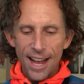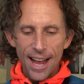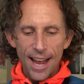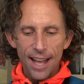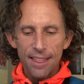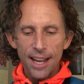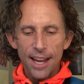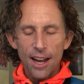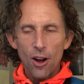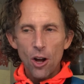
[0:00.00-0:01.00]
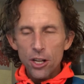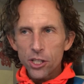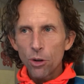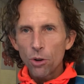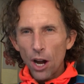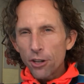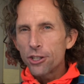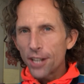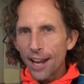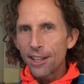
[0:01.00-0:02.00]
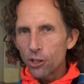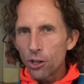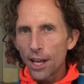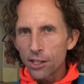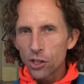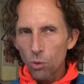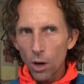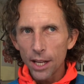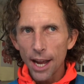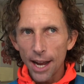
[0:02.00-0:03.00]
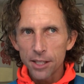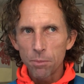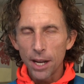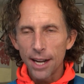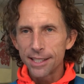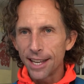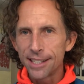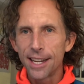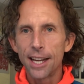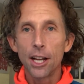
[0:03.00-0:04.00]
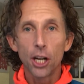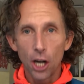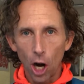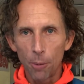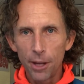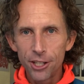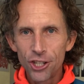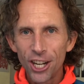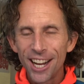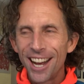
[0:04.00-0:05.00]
And they also understand that 2020 has been, as they said, garbage